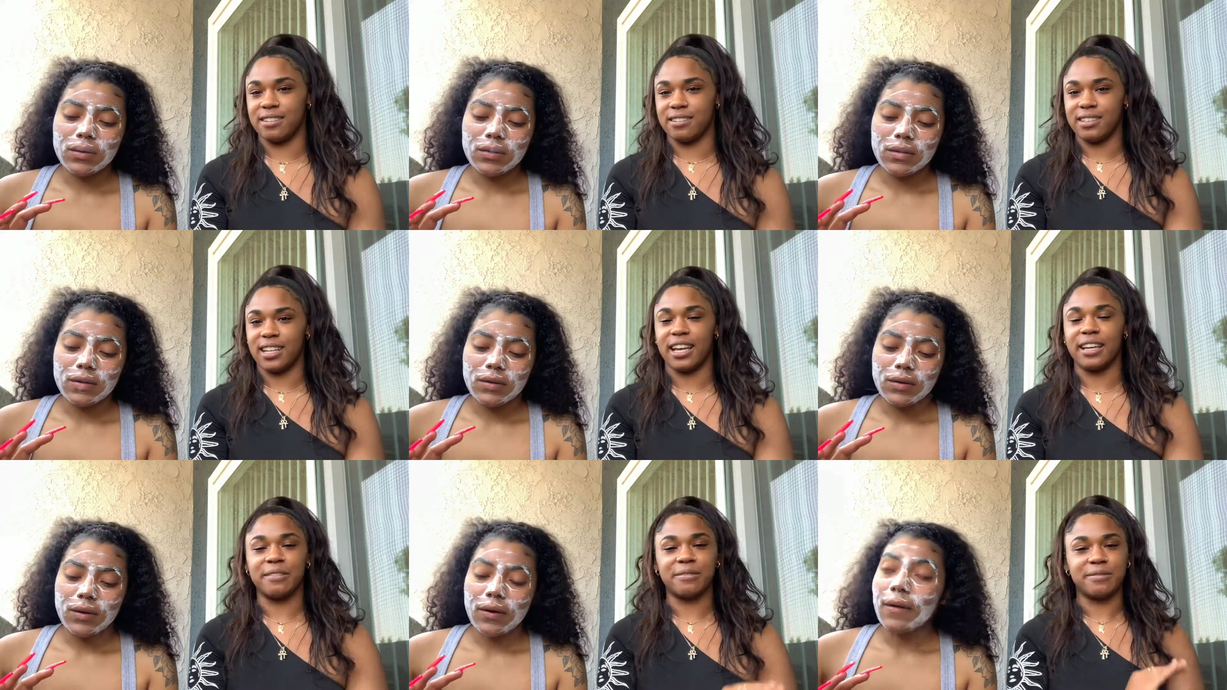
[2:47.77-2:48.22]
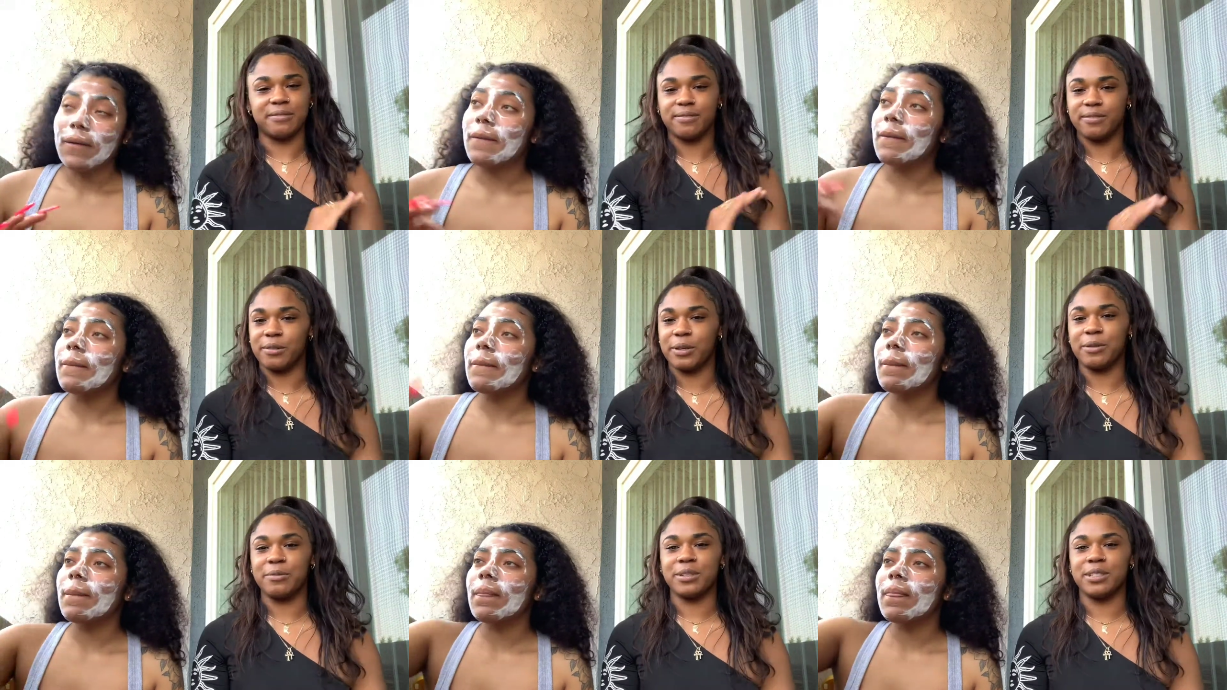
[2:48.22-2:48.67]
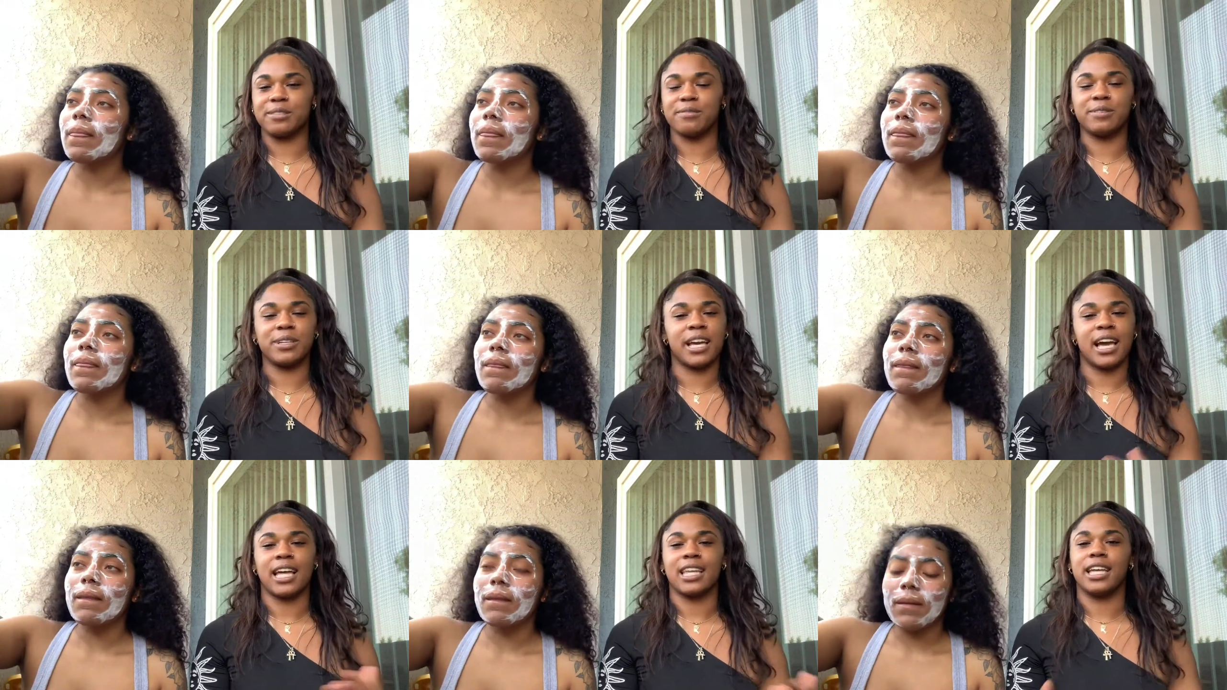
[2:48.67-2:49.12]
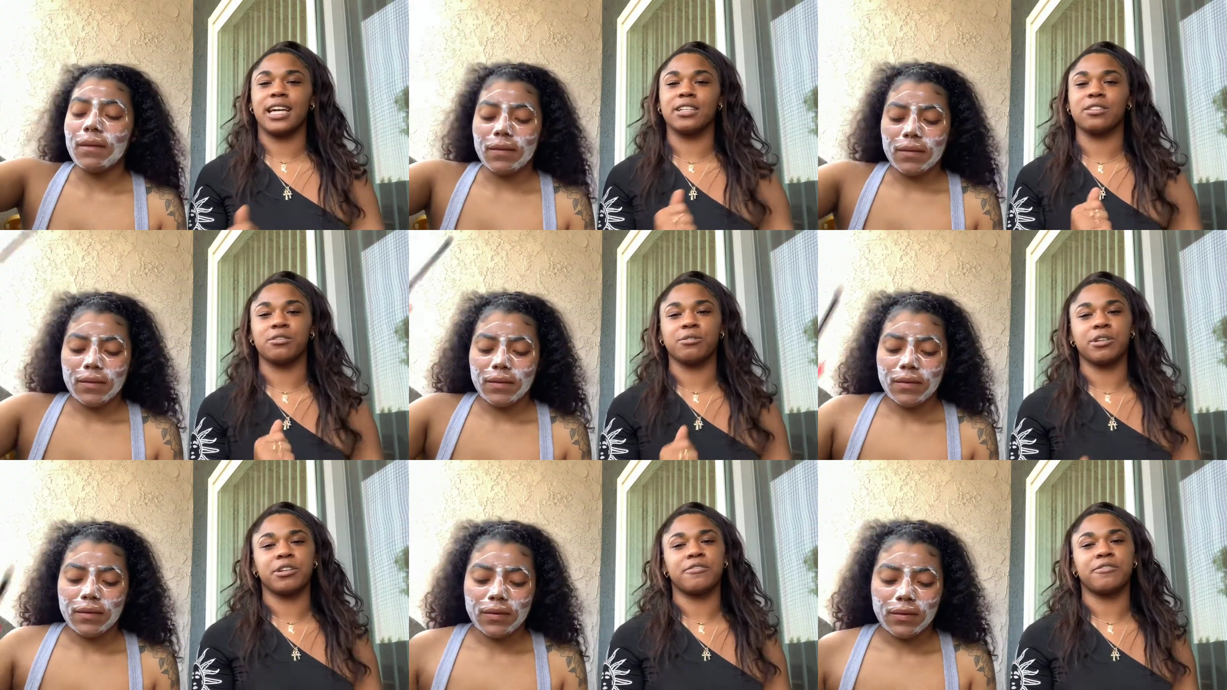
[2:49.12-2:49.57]
Speaker 1: Like we was we had like
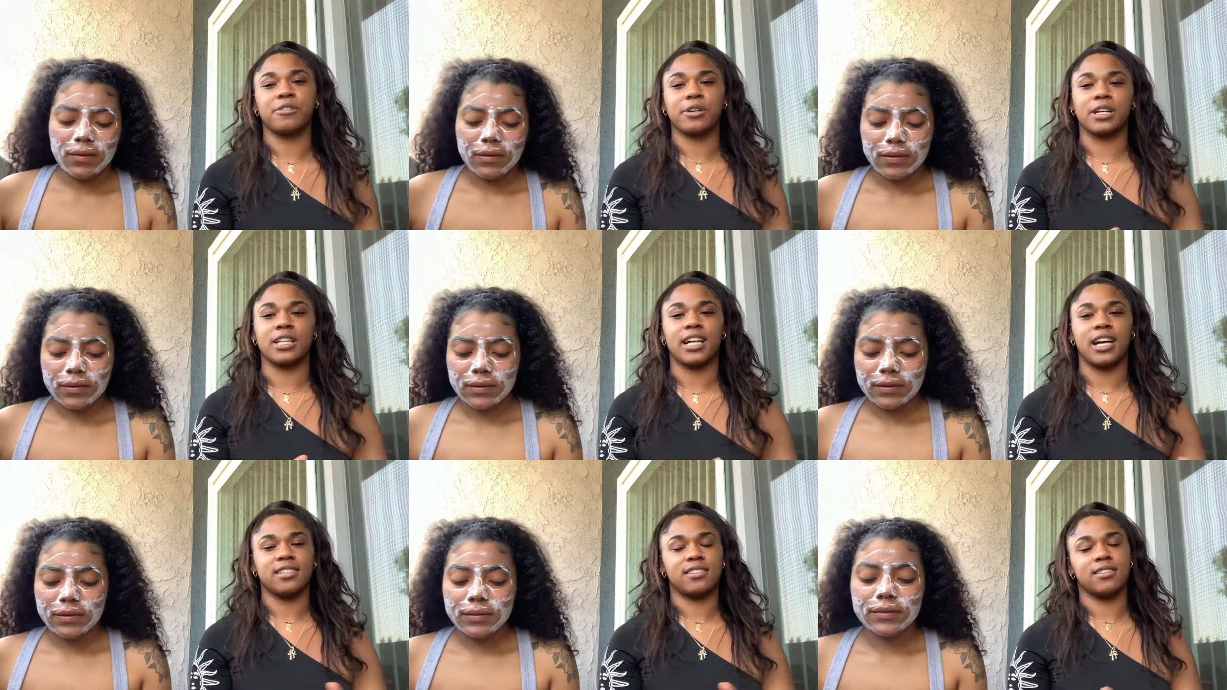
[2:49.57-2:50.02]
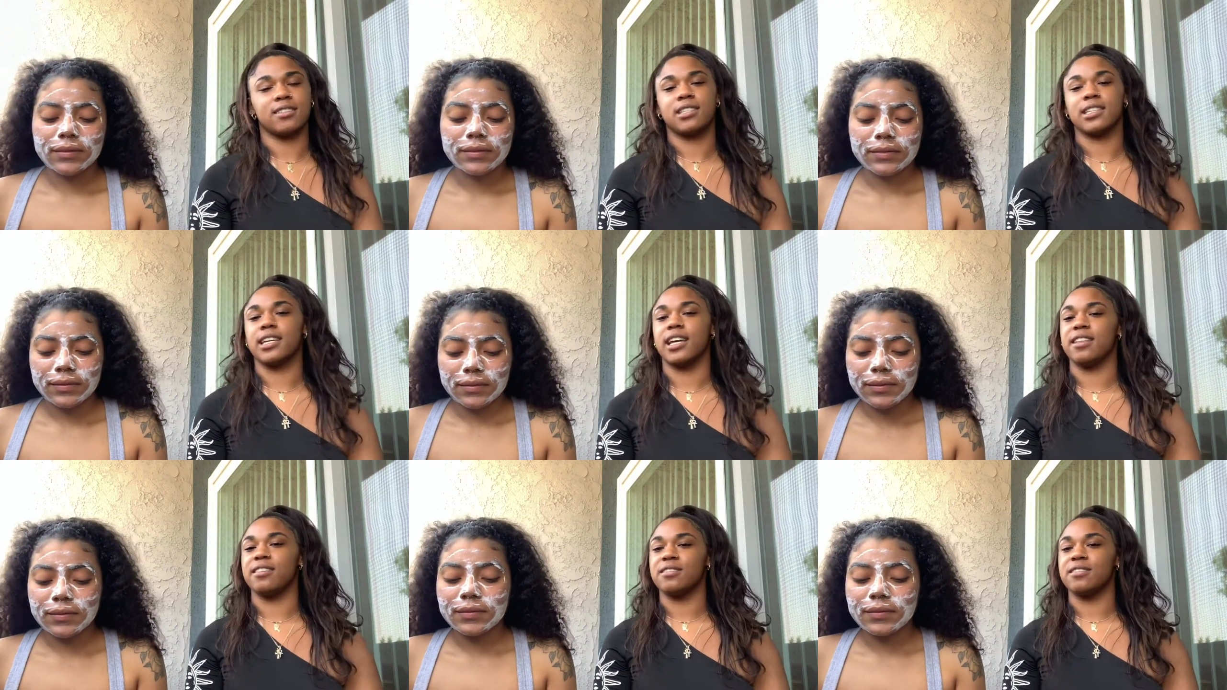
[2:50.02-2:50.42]
three or four classes together,